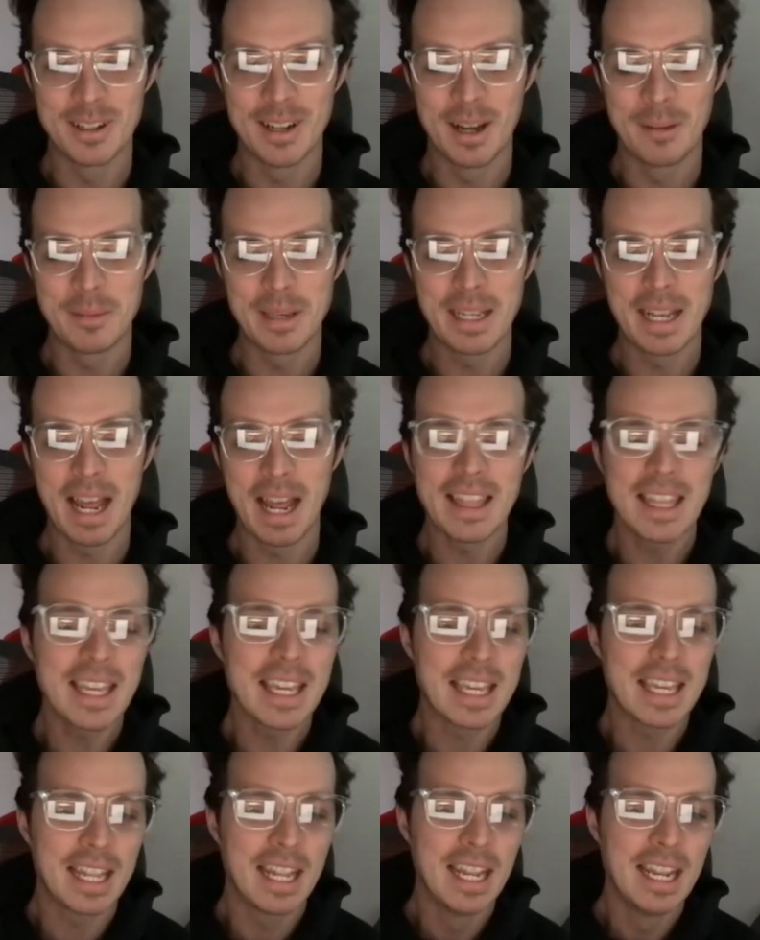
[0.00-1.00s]
I mean, I
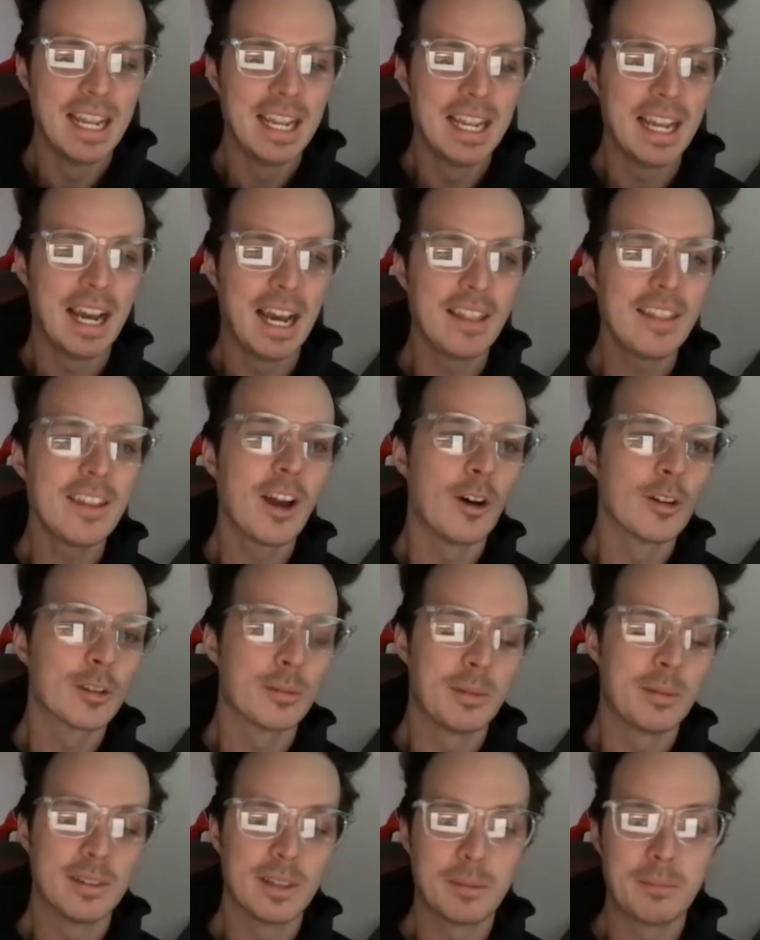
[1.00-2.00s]
think
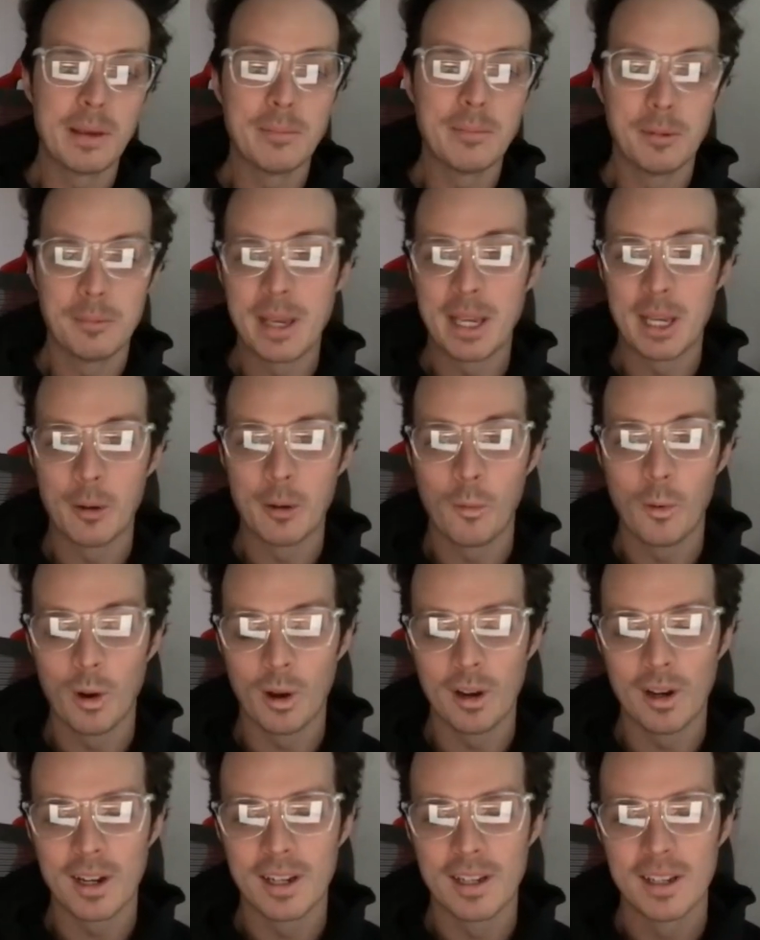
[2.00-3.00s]
ultimately people make it
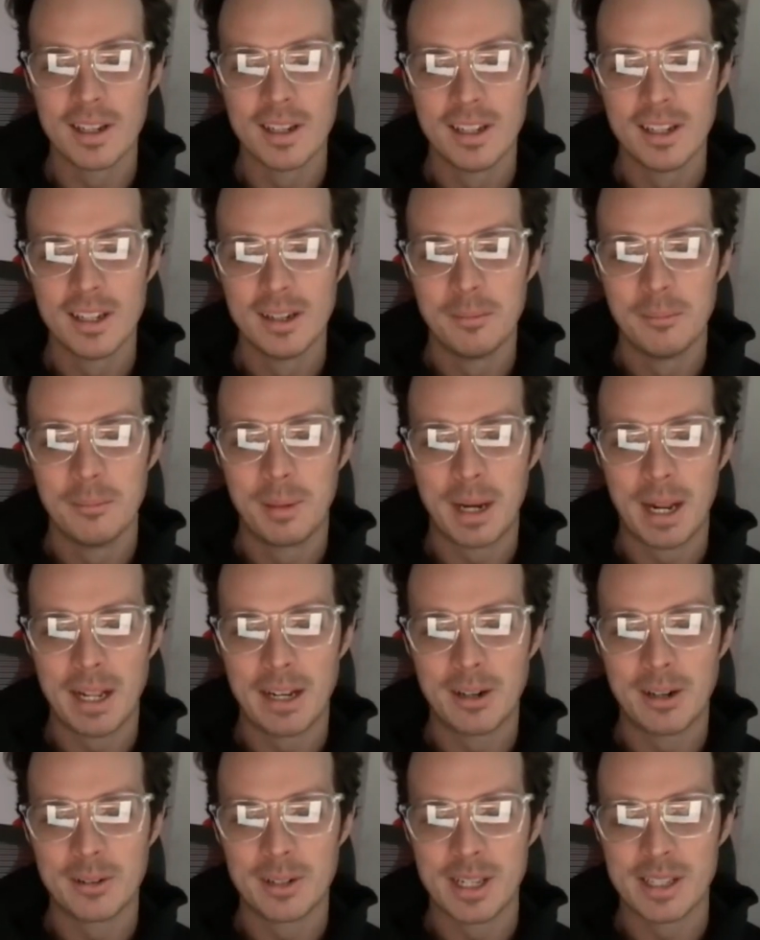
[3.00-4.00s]
work, but I
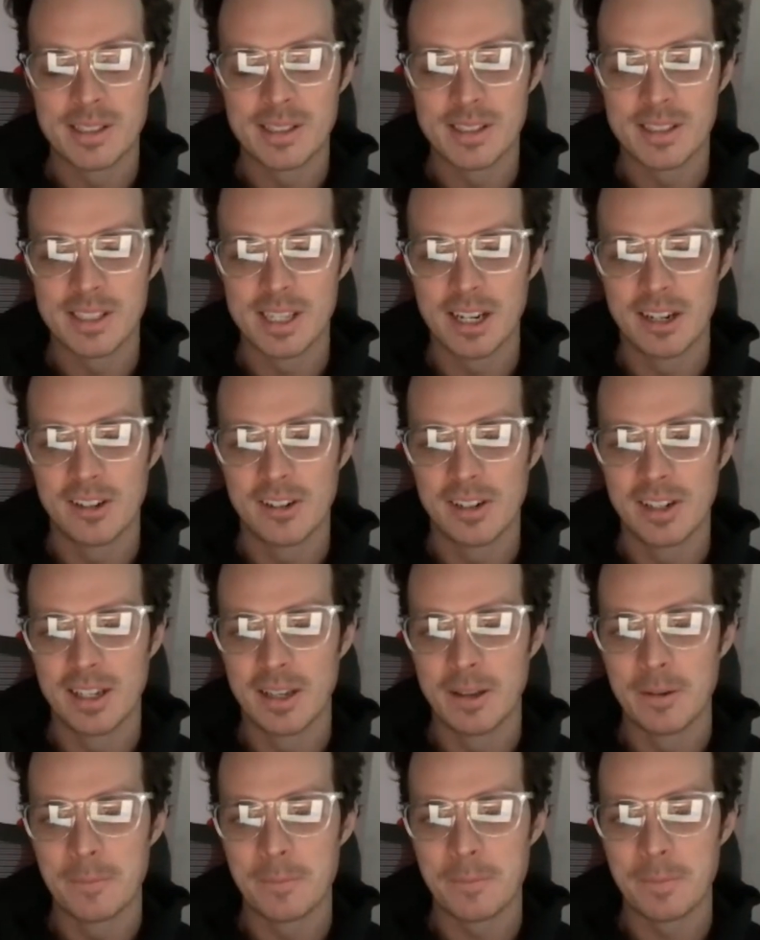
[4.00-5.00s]
don't necessarily
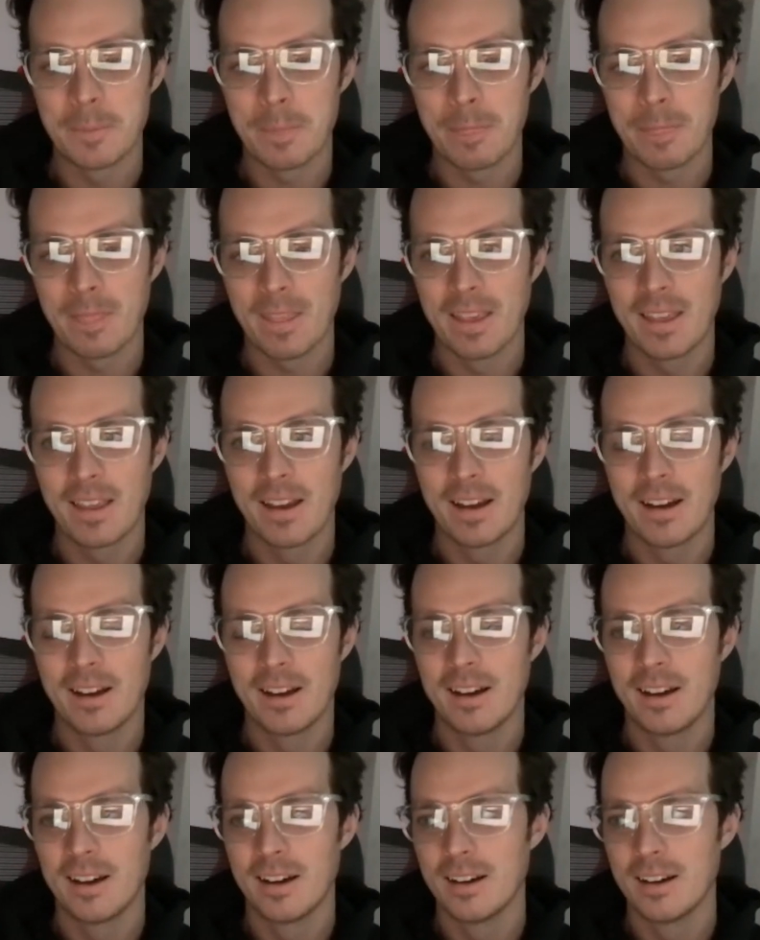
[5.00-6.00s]

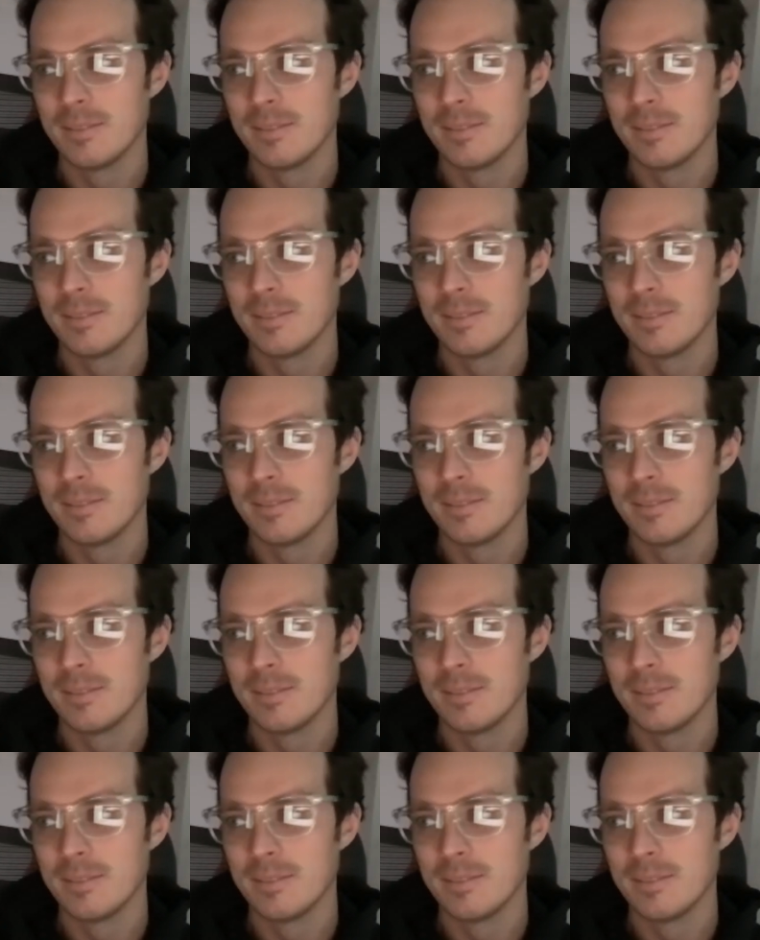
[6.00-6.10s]
uh